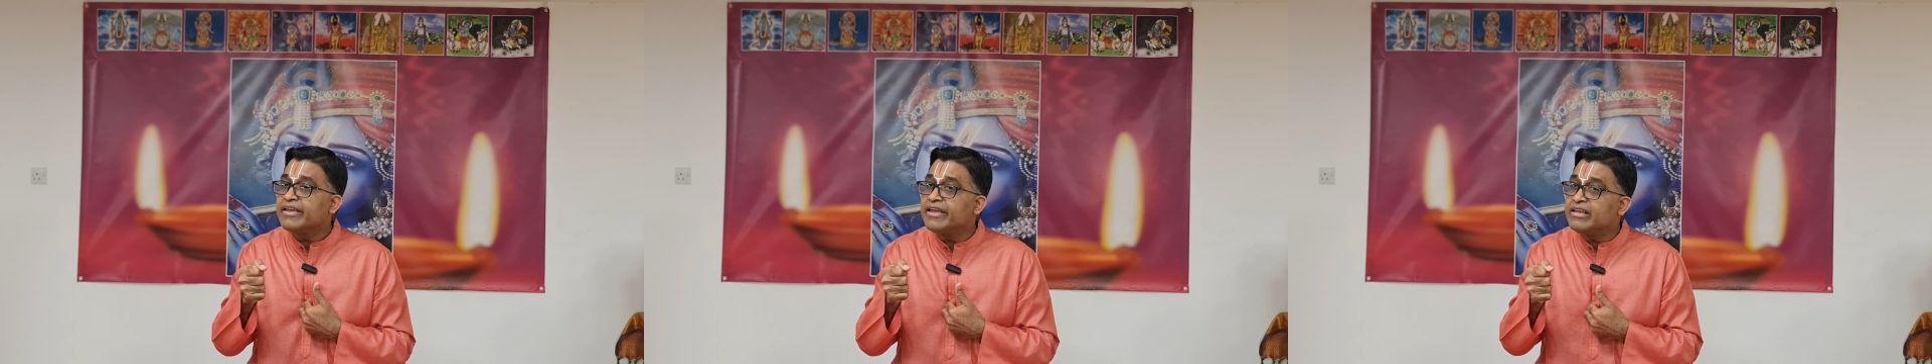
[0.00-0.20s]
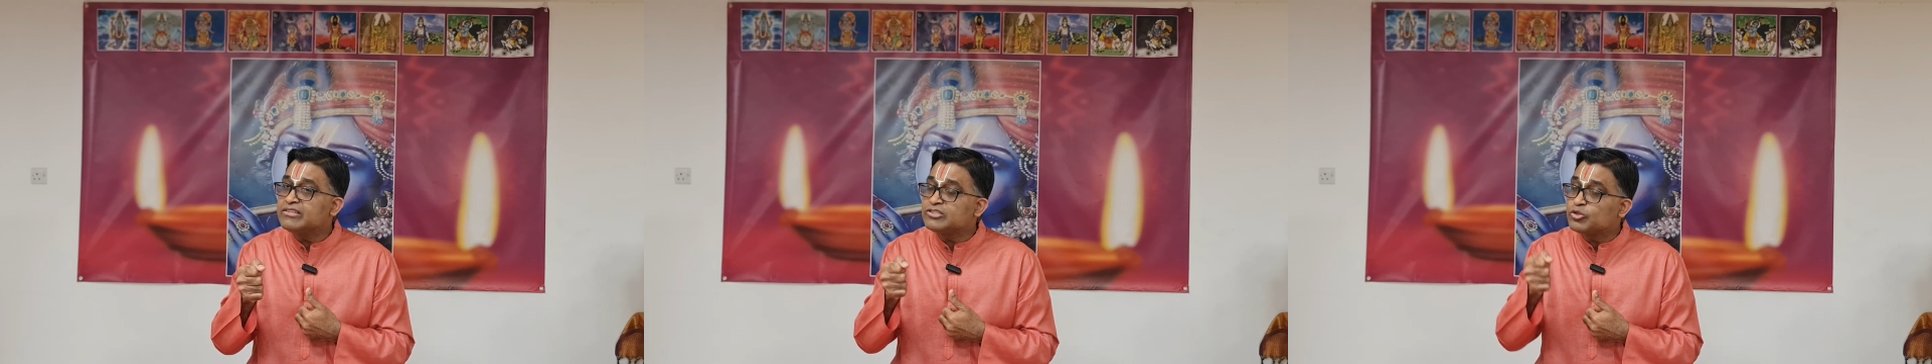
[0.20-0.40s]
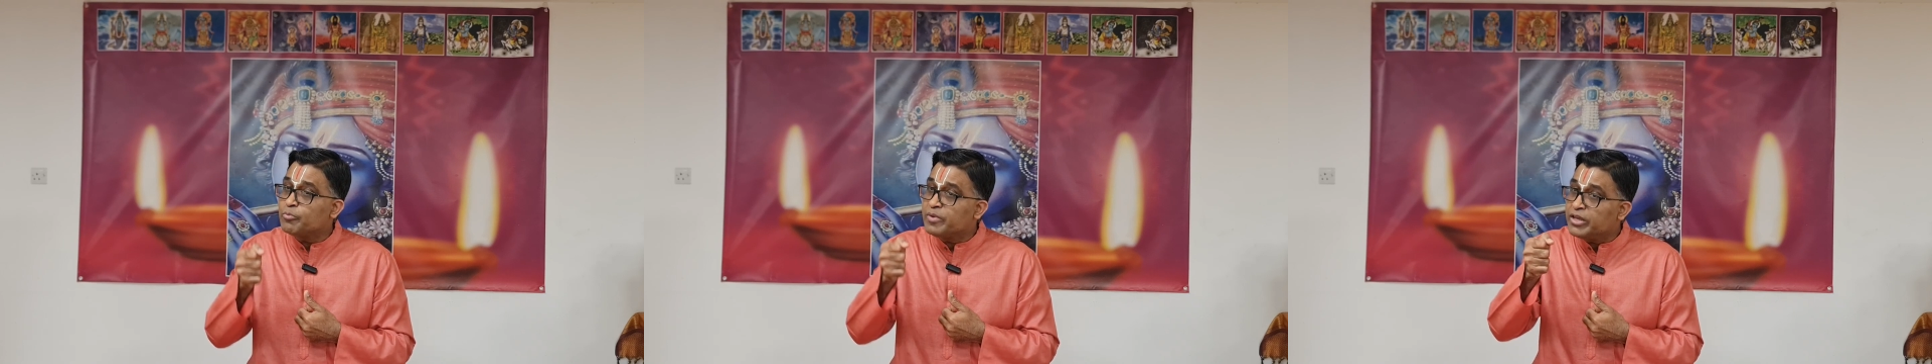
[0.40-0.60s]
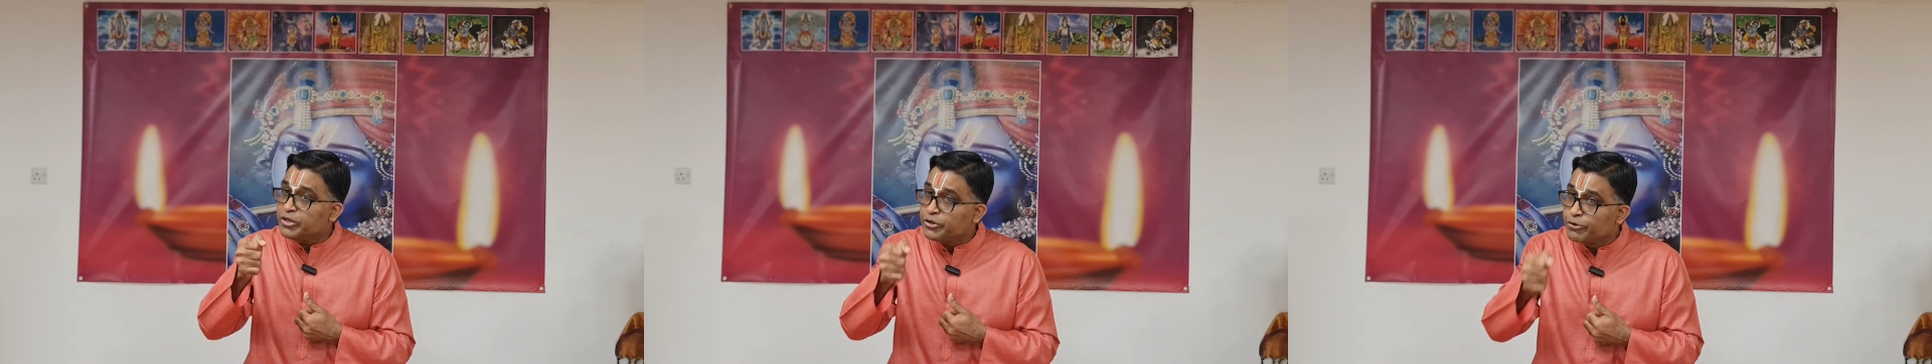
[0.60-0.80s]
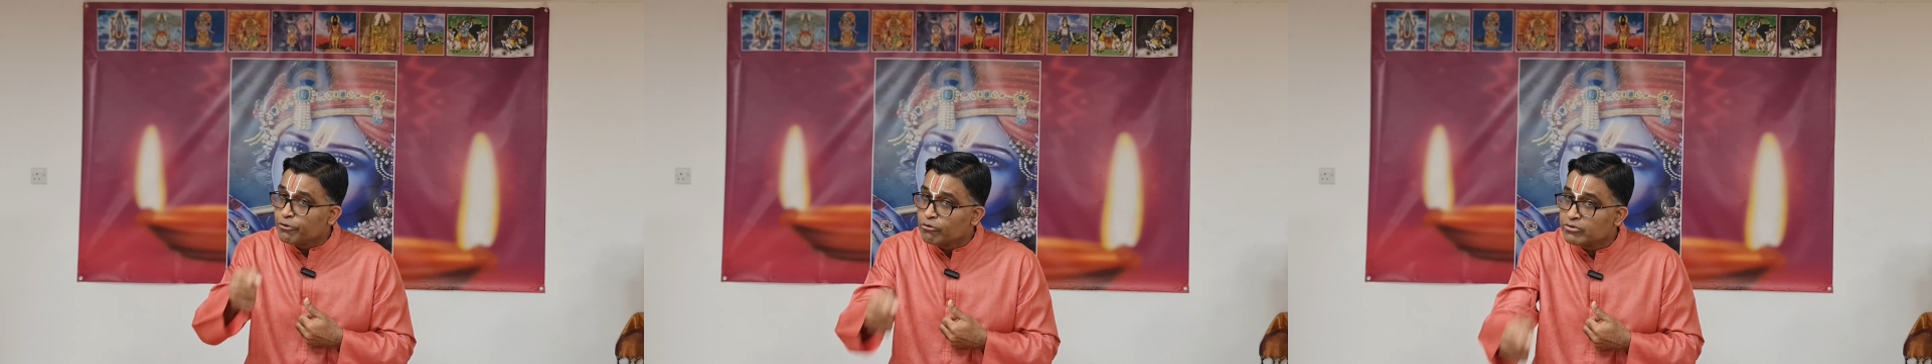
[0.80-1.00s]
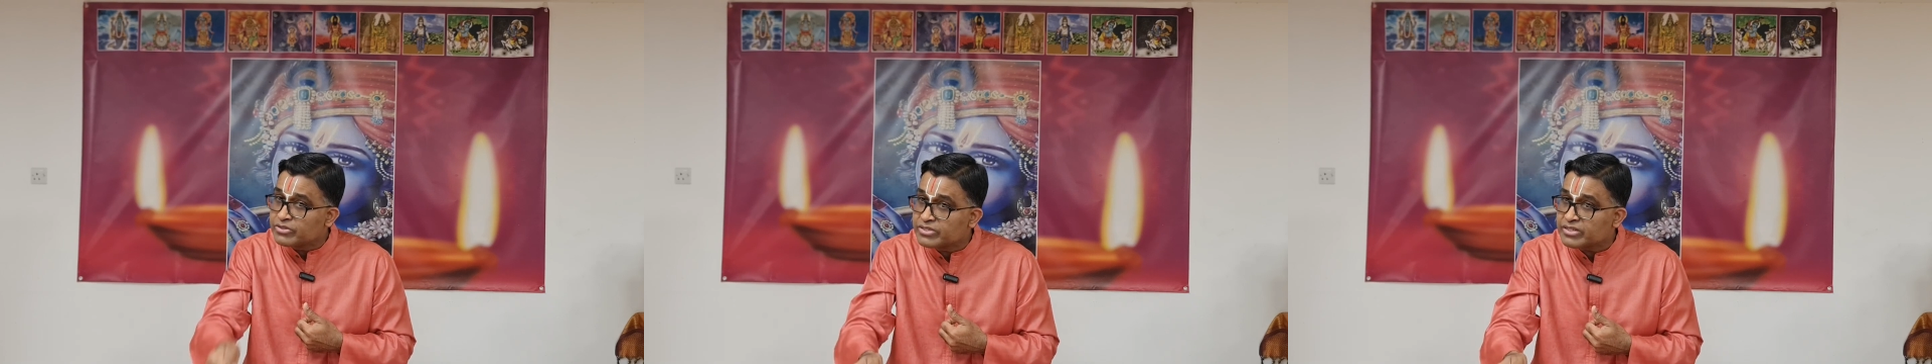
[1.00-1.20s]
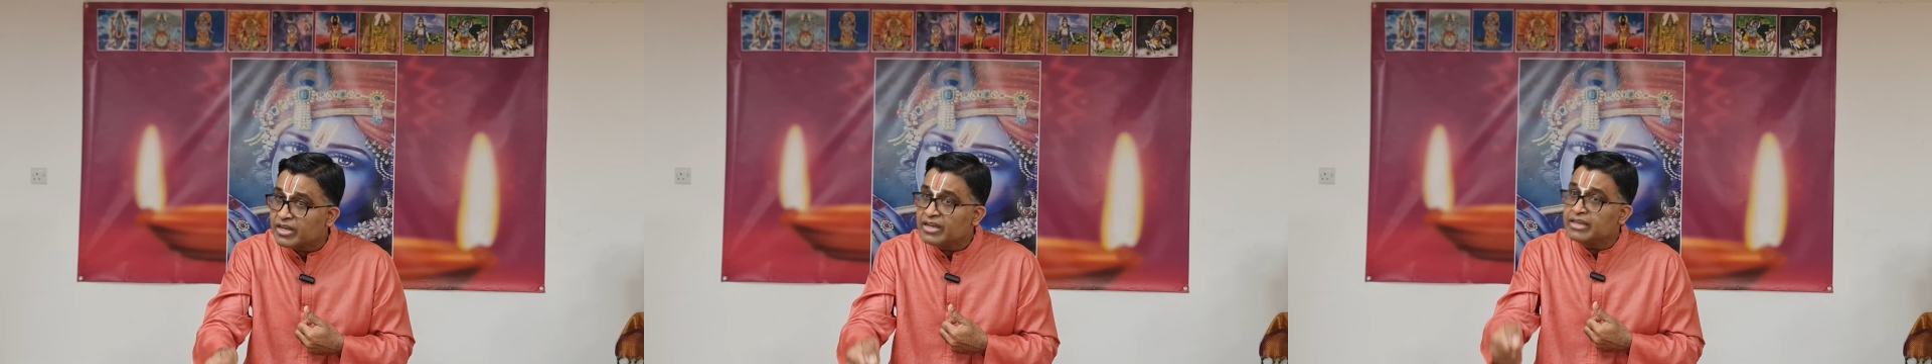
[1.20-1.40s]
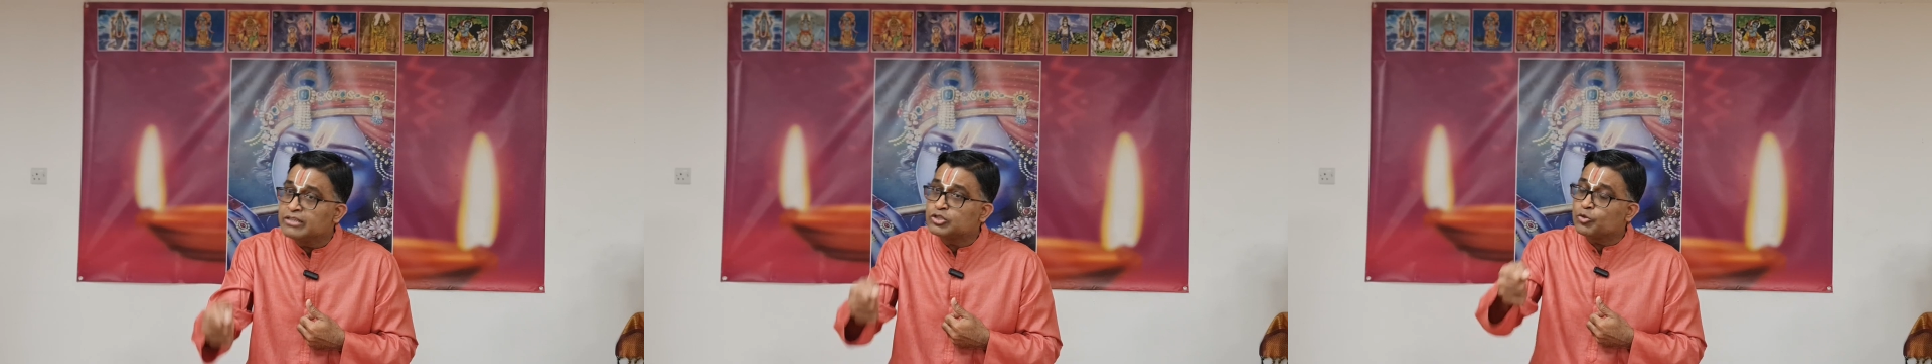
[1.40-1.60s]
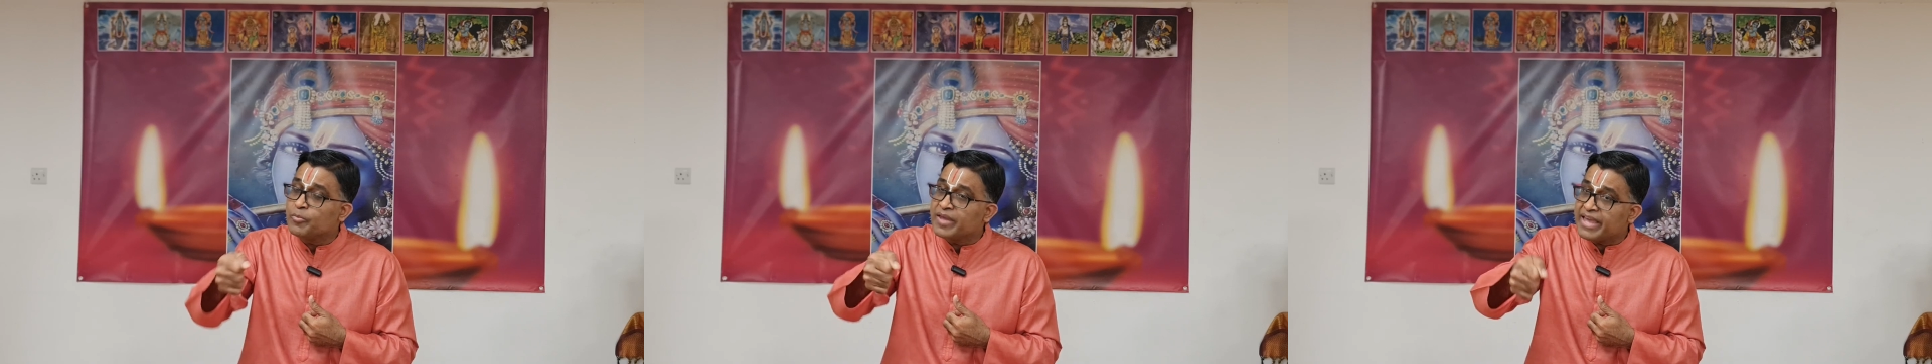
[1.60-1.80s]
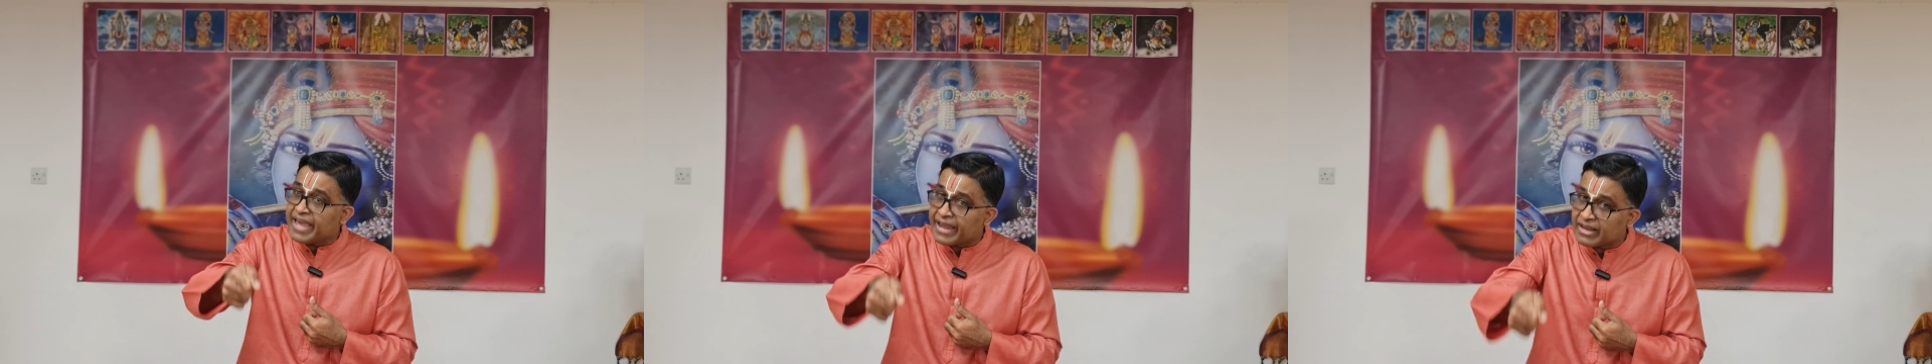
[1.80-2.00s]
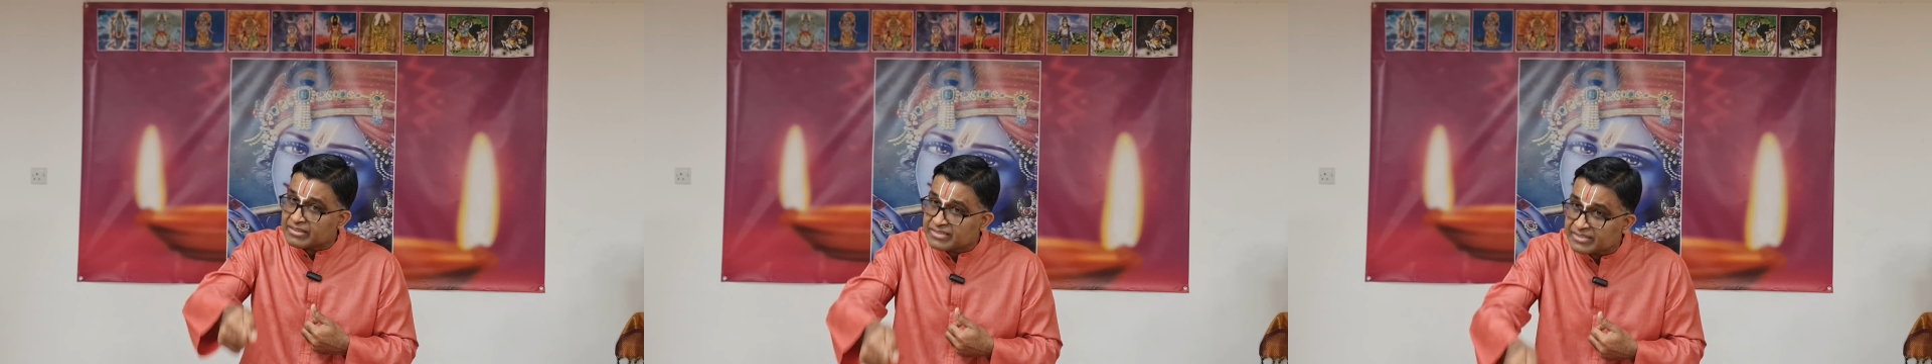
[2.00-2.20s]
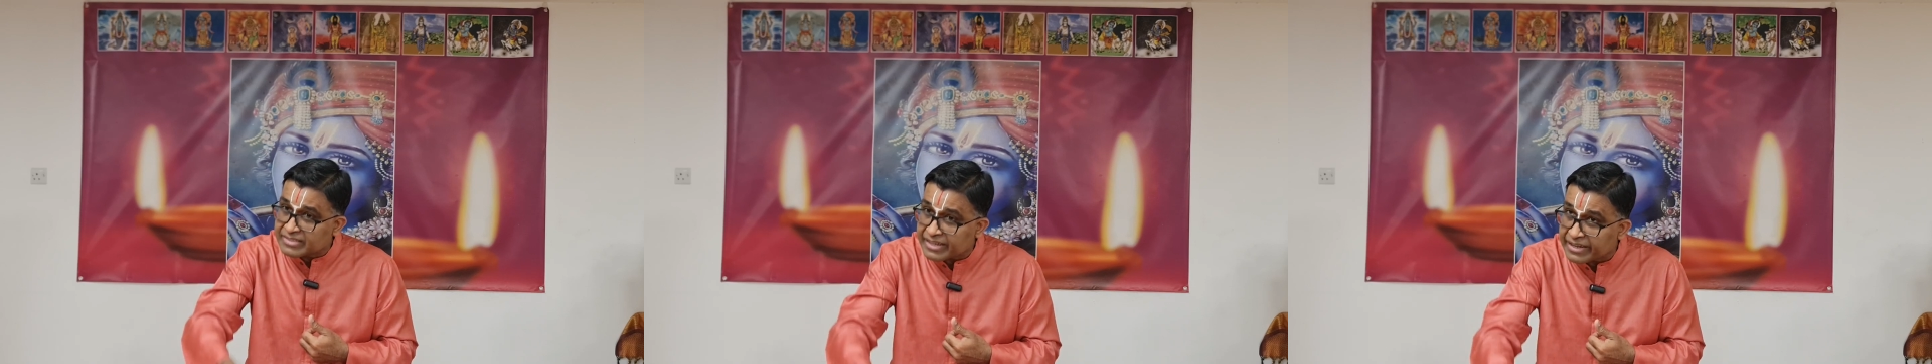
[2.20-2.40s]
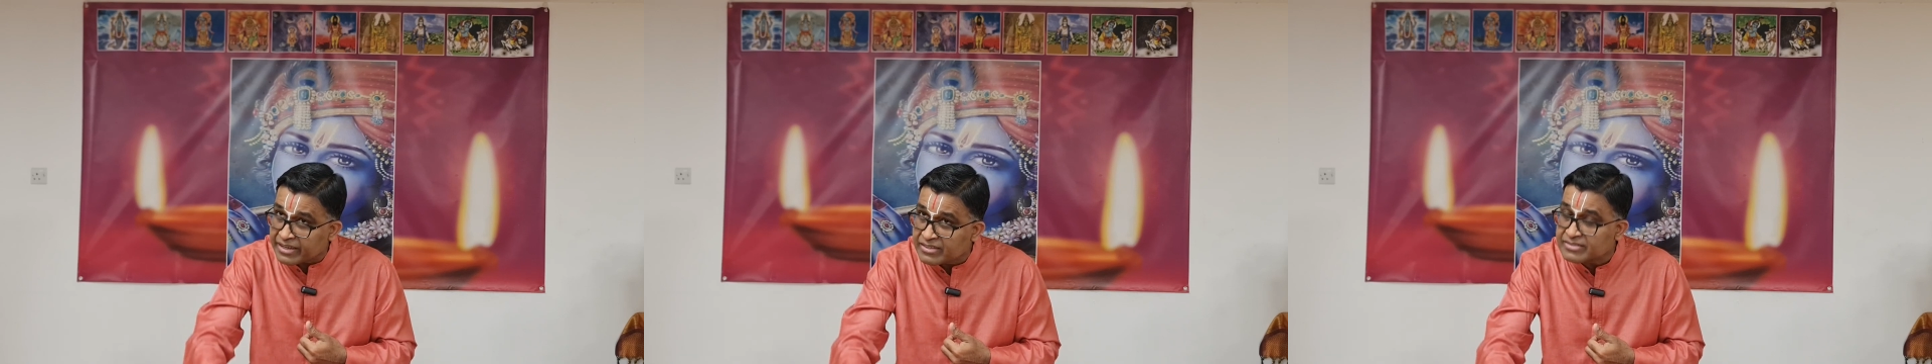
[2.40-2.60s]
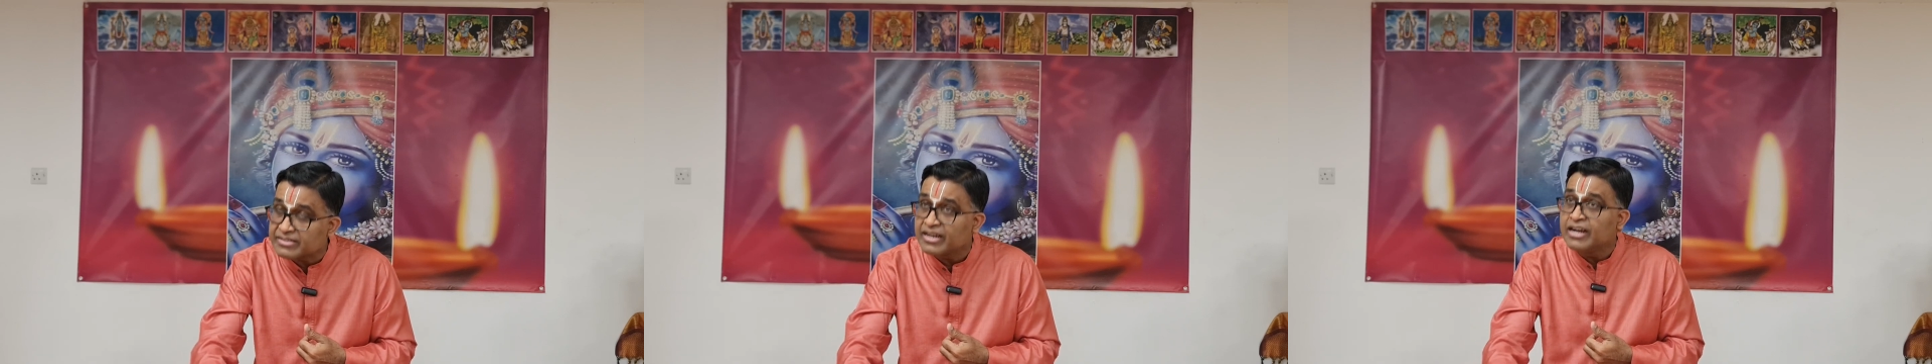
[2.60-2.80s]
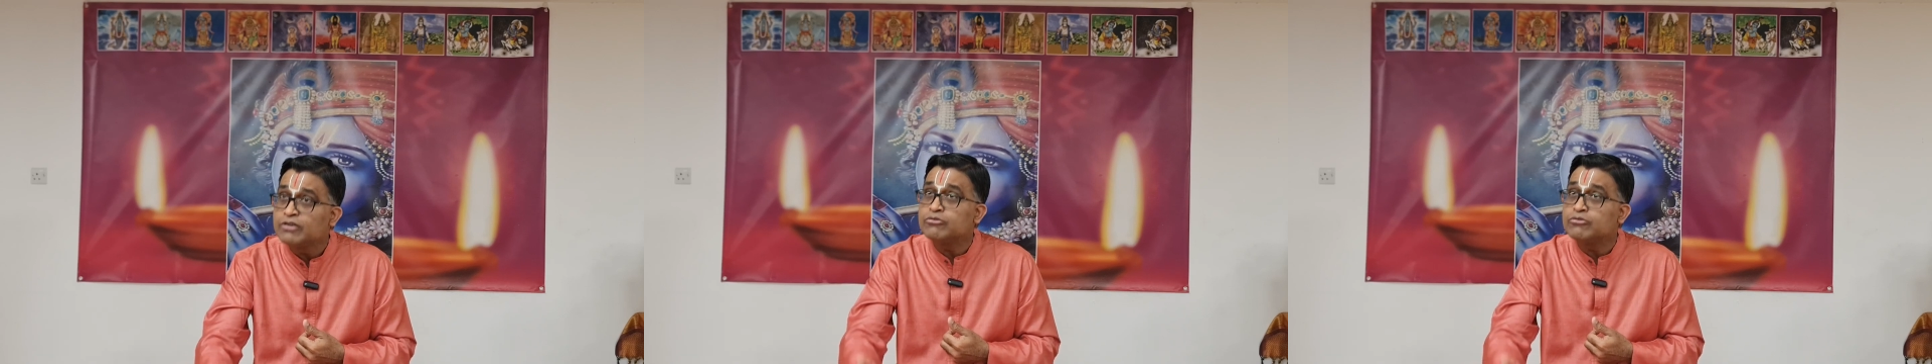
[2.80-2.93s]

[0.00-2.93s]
is to be used, is to be exercised